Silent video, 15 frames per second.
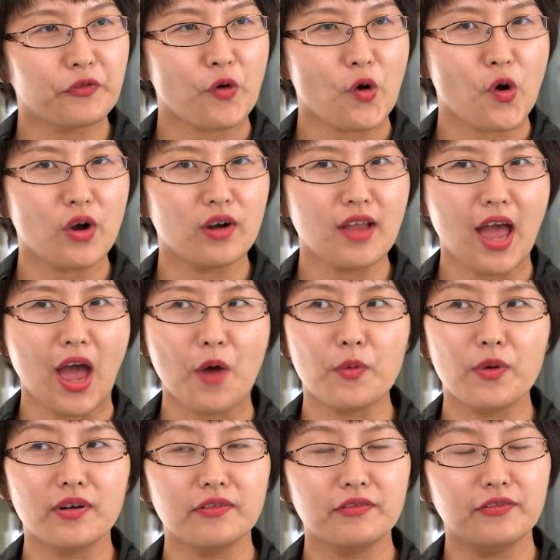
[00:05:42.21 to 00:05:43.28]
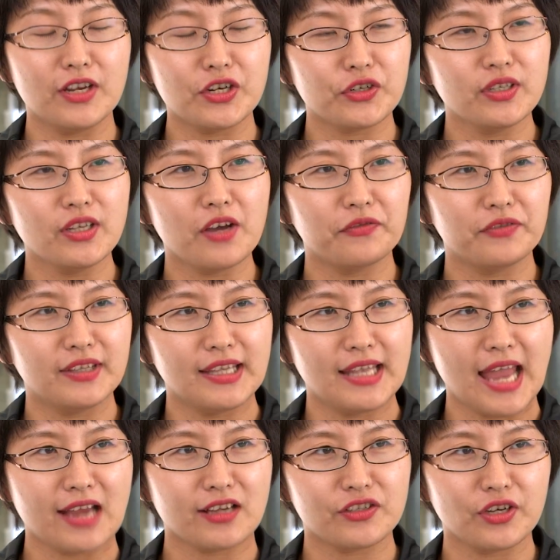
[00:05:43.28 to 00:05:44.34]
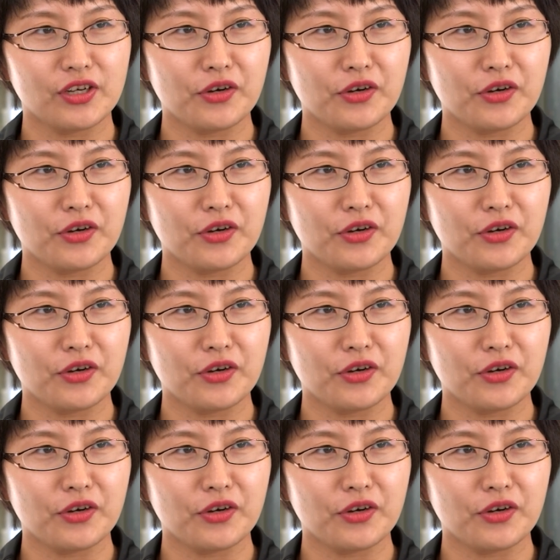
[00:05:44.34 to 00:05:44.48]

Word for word: for our vision of next